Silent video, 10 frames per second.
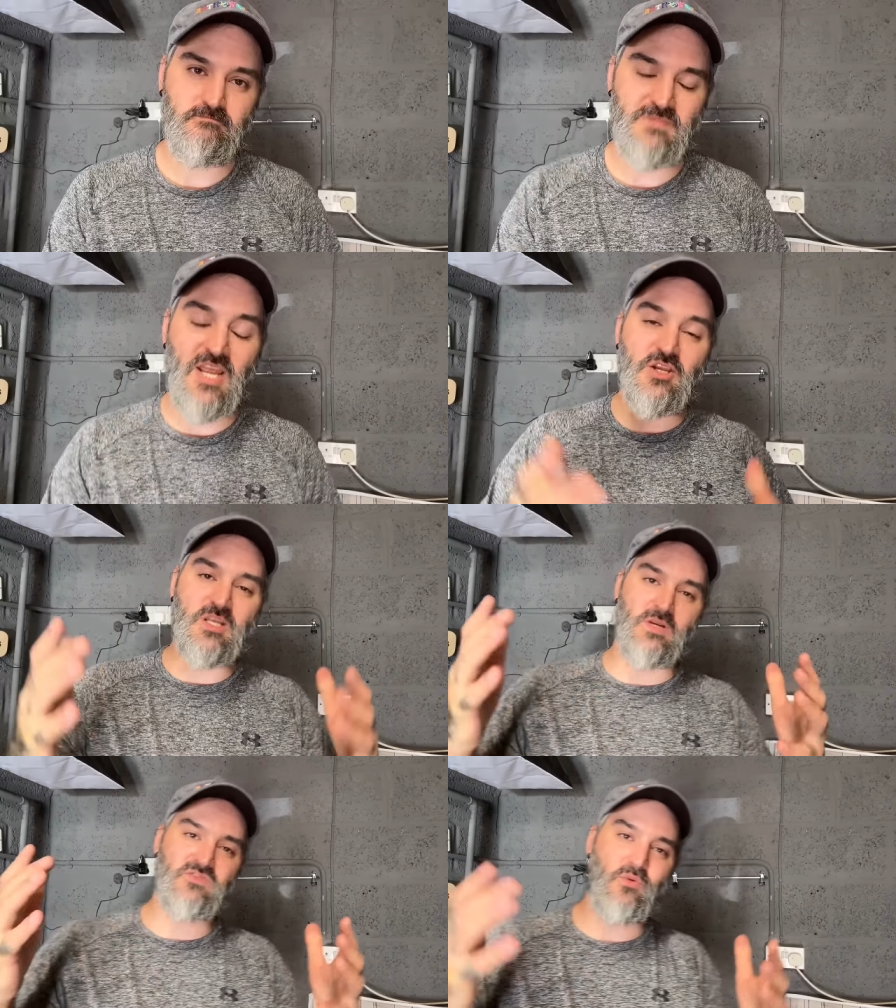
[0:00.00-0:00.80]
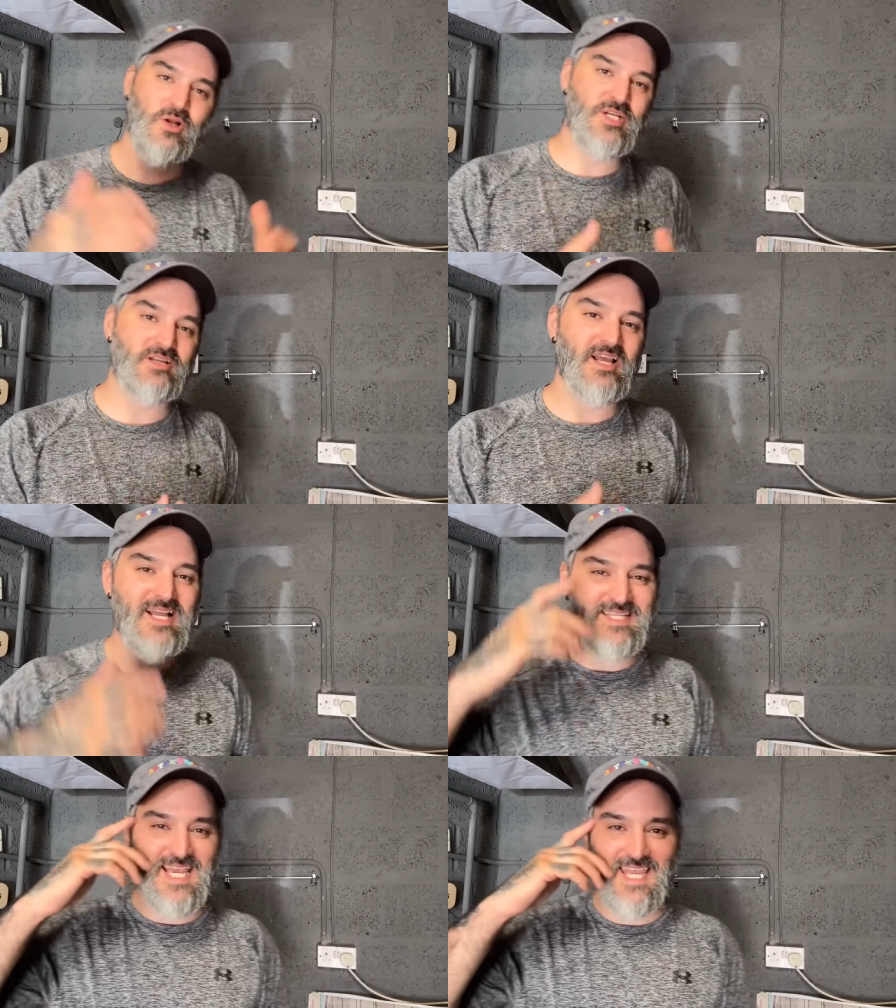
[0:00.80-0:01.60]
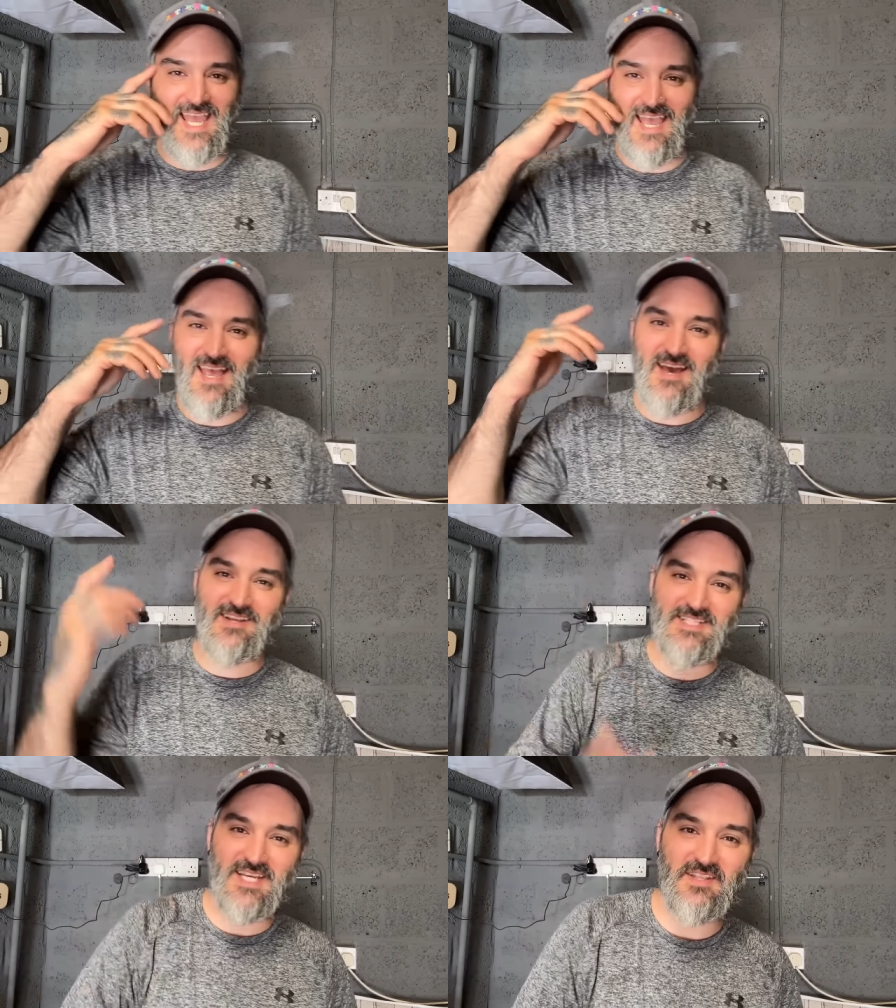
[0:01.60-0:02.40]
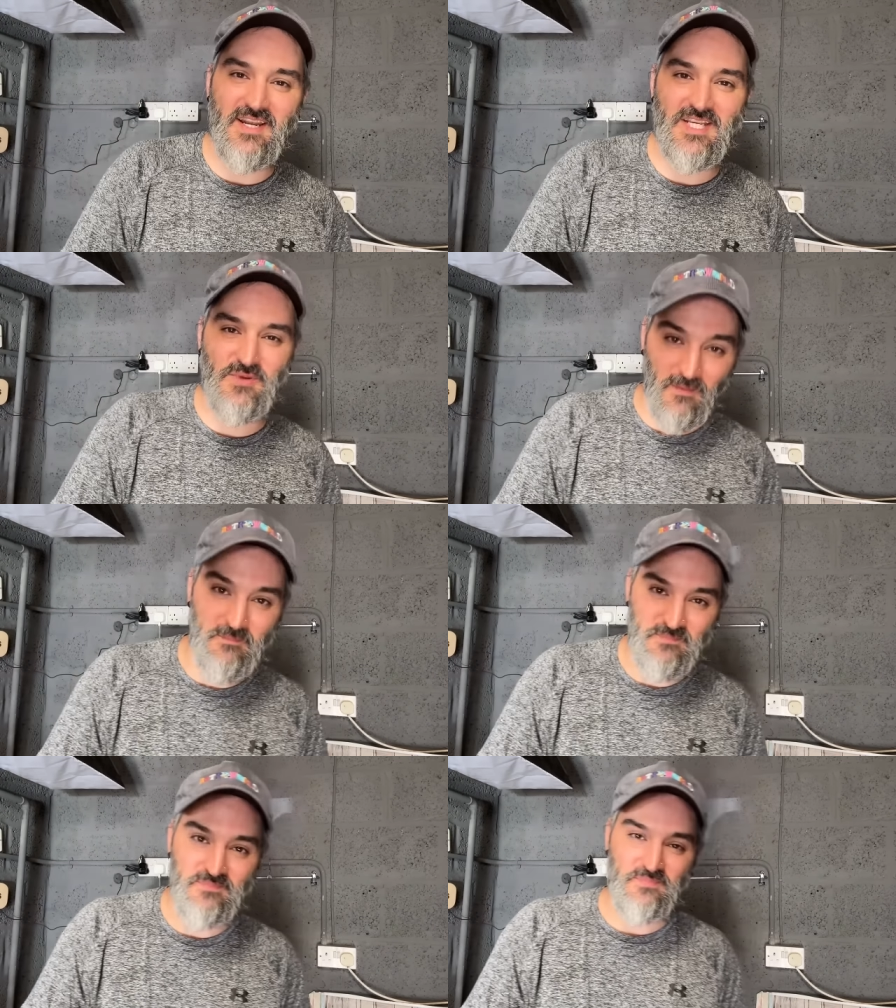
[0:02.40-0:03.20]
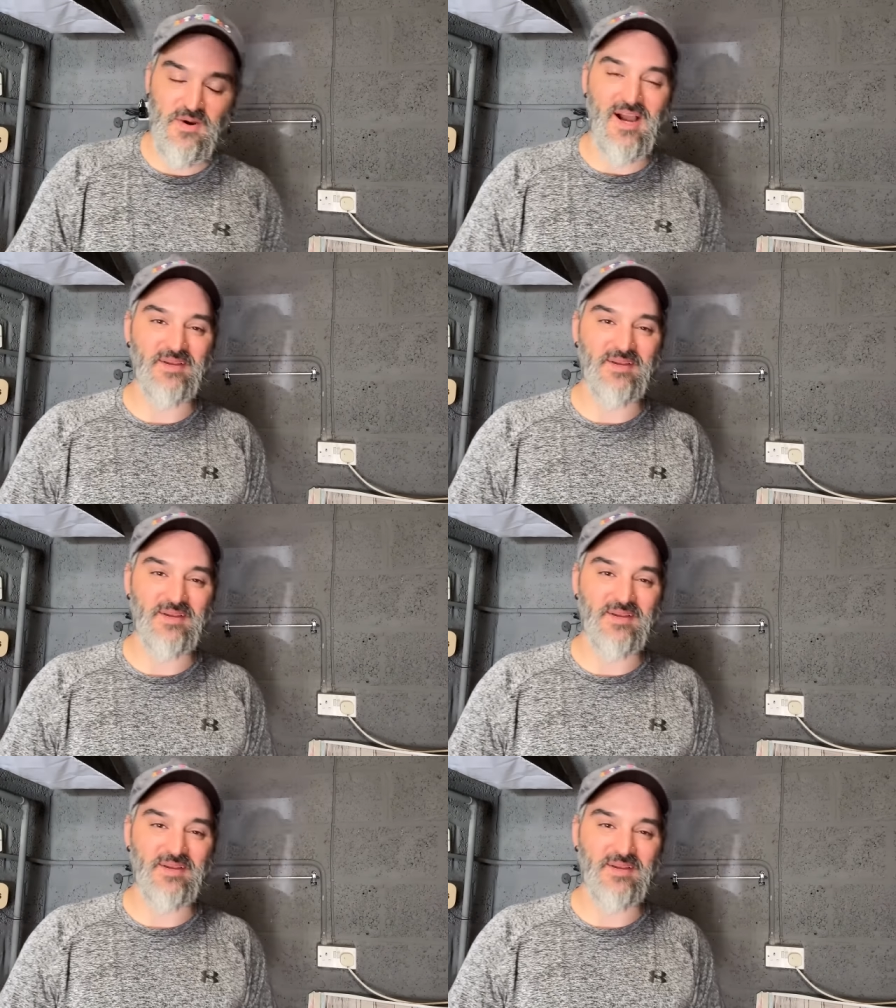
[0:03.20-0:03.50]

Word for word: Thank you so much for watching. Take care and I'll see you on the next one. Bye.